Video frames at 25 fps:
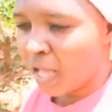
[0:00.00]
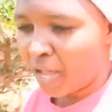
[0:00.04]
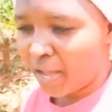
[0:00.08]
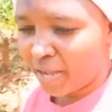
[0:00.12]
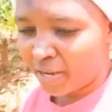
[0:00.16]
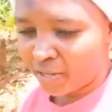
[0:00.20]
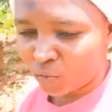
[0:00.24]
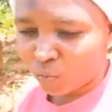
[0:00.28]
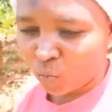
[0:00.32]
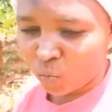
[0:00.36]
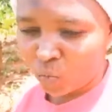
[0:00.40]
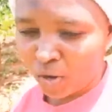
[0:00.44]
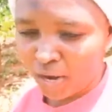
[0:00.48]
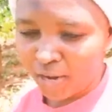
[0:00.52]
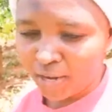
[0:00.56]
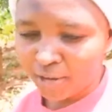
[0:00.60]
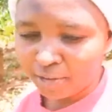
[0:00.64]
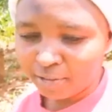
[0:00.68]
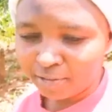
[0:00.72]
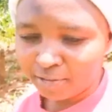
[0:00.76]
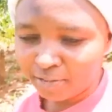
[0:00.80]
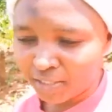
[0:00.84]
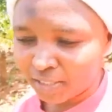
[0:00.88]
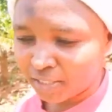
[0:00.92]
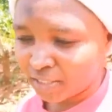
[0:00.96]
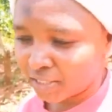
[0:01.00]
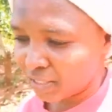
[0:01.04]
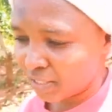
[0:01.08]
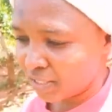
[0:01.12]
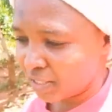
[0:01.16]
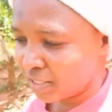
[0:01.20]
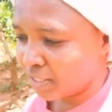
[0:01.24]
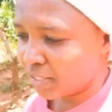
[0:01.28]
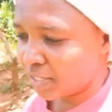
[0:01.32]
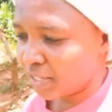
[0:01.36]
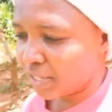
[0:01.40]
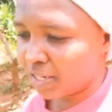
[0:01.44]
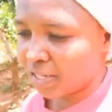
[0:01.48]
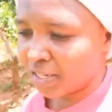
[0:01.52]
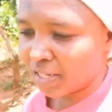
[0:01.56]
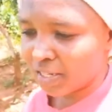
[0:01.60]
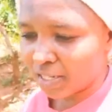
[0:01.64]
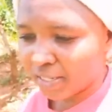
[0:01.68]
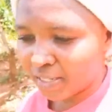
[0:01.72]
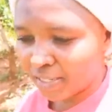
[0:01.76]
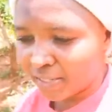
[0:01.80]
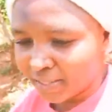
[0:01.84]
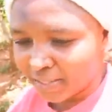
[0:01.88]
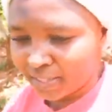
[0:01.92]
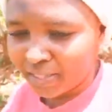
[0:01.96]
and one of it is
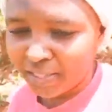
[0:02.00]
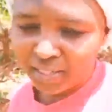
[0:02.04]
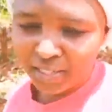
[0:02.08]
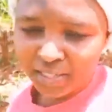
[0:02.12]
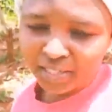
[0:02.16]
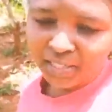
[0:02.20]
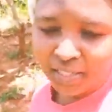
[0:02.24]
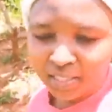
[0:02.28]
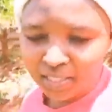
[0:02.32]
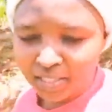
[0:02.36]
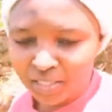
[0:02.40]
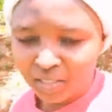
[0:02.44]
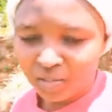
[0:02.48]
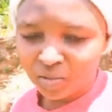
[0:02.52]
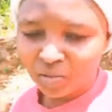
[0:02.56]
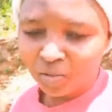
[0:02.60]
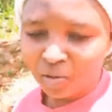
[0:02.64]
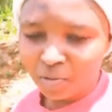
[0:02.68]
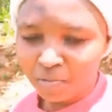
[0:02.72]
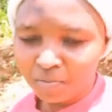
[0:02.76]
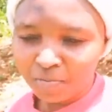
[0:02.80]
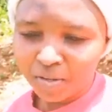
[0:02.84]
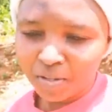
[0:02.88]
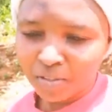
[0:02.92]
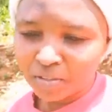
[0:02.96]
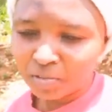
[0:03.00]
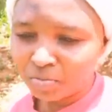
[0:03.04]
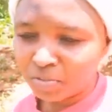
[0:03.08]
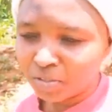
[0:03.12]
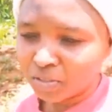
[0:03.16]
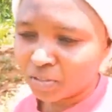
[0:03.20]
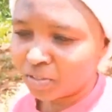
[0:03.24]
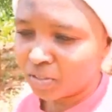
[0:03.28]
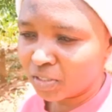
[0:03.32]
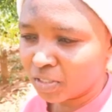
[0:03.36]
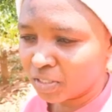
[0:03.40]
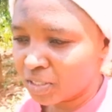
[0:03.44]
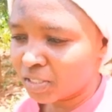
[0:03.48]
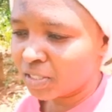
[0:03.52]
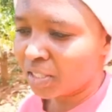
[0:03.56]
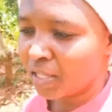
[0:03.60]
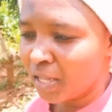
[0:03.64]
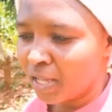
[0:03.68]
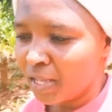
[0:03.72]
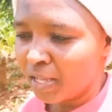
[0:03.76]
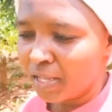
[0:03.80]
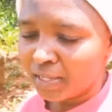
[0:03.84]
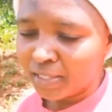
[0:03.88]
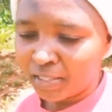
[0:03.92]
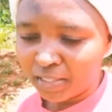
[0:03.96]
cleaning the compound because
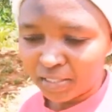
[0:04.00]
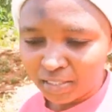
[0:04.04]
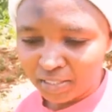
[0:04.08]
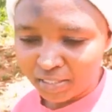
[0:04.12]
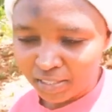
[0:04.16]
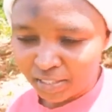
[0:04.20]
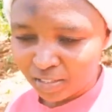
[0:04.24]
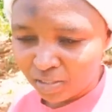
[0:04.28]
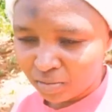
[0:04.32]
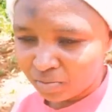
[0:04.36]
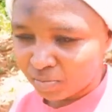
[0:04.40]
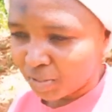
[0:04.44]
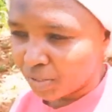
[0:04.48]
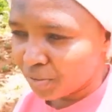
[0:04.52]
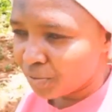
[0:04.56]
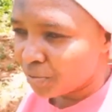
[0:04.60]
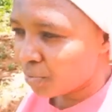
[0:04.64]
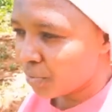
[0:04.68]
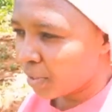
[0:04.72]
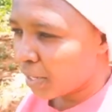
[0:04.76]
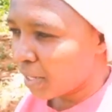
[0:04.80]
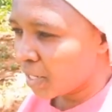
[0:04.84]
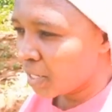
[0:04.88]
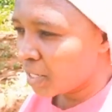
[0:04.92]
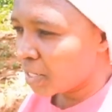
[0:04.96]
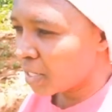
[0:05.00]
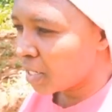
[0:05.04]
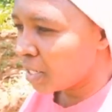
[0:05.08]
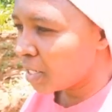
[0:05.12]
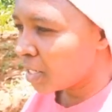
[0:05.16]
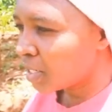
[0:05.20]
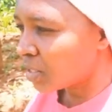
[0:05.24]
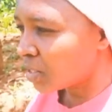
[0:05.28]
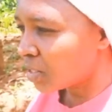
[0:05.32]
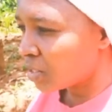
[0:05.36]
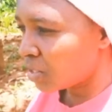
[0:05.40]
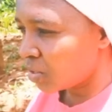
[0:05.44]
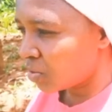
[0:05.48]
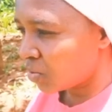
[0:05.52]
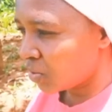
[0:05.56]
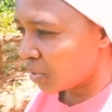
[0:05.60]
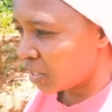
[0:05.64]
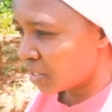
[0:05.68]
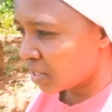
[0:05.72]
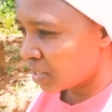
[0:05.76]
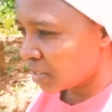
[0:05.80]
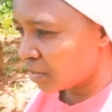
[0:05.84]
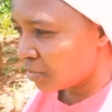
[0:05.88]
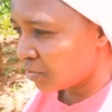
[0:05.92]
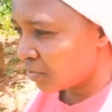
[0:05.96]
it has been raining
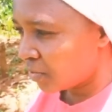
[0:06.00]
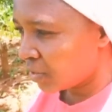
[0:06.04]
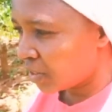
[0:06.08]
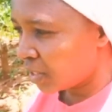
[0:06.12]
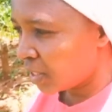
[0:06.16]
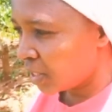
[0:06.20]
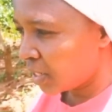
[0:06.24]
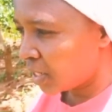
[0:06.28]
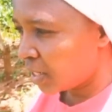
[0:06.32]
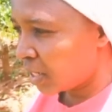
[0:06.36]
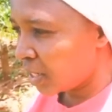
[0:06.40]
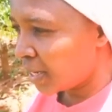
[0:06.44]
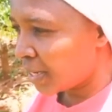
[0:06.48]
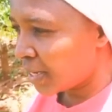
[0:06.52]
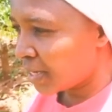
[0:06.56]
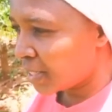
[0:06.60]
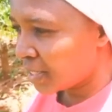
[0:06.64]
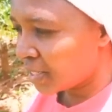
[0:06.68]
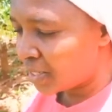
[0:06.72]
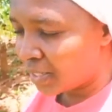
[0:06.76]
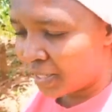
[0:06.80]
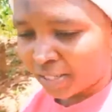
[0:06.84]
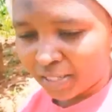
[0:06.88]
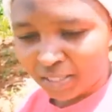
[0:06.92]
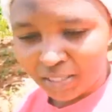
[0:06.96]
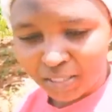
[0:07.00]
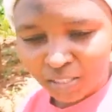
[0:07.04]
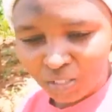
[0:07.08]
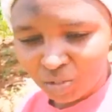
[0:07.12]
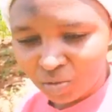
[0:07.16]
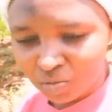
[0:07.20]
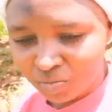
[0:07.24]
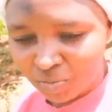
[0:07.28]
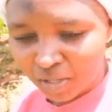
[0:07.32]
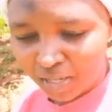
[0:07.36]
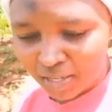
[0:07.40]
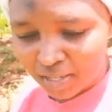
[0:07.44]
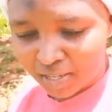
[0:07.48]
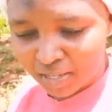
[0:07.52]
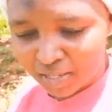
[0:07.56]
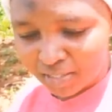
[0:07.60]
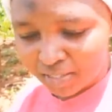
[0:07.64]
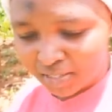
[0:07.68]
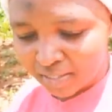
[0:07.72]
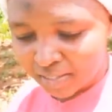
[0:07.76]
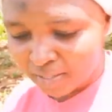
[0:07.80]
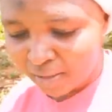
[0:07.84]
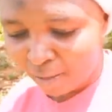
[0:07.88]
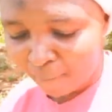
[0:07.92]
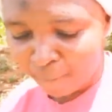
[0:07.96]
seriously for the last like 2
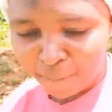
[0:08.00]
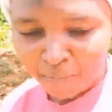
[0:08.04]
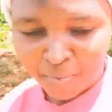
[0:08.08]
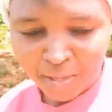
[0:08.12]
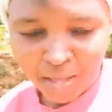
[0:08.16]
months,